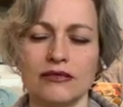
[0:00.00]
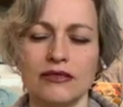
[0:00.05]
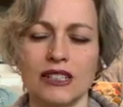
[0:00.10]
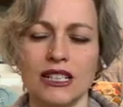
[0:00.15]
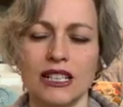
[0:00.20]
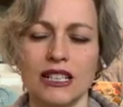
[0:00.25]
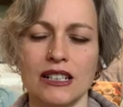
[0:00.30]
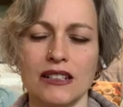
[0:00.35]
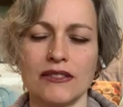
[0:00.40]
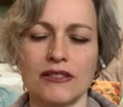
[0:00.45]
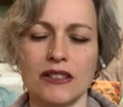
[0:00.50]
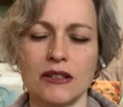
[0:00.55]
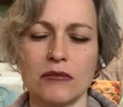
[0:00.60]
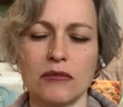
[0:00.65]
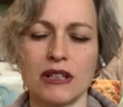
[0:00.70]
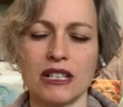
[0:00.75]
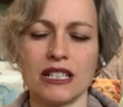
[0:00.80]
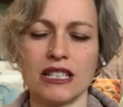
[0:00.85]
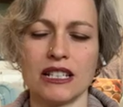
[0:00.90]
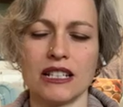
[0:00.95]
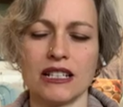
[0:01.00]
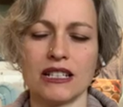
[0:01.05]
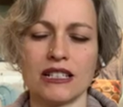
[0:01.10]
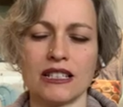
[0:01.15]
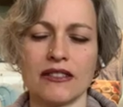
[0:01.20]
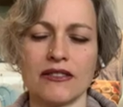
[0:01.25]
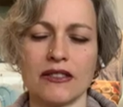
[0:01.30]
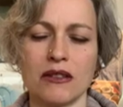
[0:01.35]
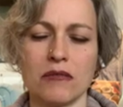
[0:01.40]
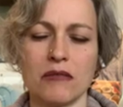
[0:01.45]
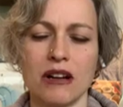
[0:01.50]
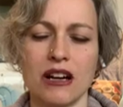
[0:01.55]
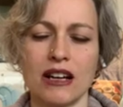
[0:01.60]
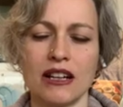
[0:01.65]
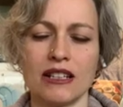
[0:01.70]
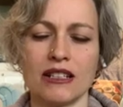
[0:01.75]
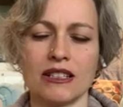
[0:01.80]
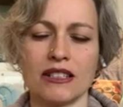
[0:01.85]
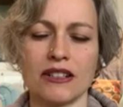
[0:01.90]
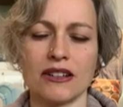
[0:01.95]
And if the busyness of the
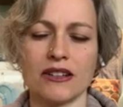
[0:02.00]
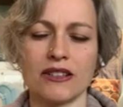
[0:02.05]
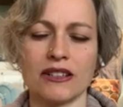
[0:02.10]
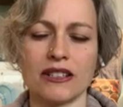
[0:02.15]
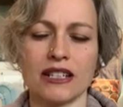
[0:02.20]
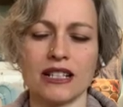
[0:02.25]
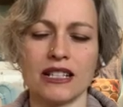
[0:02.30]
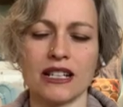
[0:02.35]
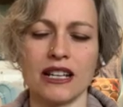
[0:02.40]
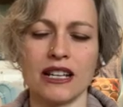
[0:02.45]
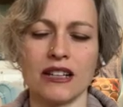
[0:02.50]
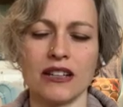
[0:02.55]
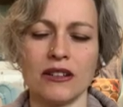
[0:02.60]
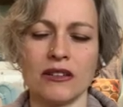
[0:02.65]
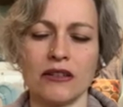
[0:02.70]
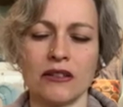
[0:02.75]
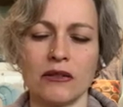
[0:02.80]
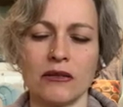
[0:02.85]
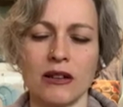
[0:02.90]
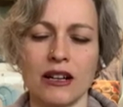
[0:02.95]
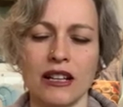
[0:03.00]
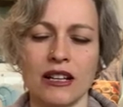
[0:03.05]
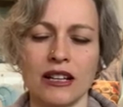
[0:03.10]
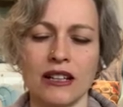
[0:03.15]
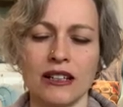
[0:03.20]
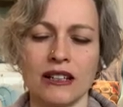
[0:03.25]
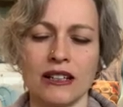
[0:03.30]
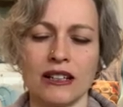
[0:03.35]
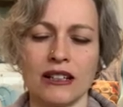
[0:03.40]
mind starts to take you away,